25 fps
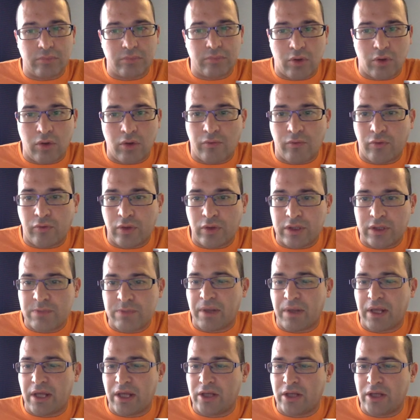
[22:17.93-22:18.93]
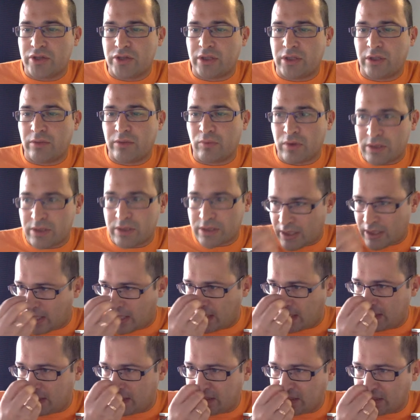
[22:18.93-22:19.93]
Confluence page that was
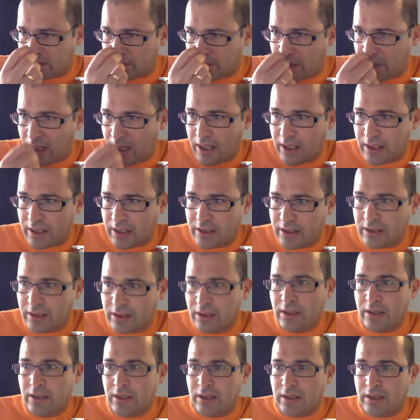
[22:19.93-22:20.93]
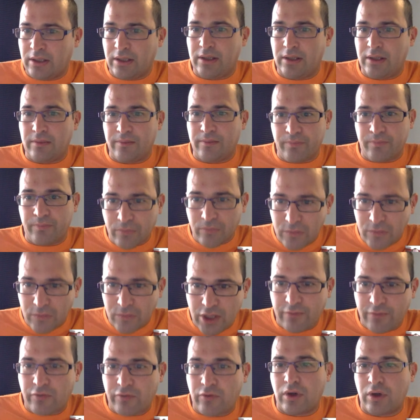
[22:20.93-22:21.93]
edited by
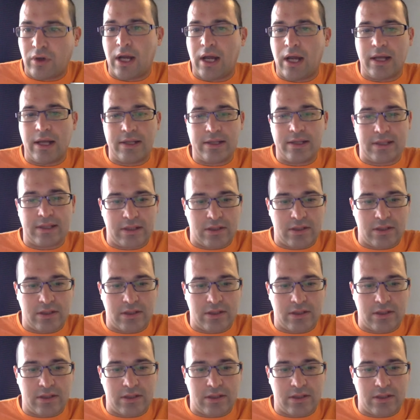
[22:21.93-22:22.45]
JFrog guys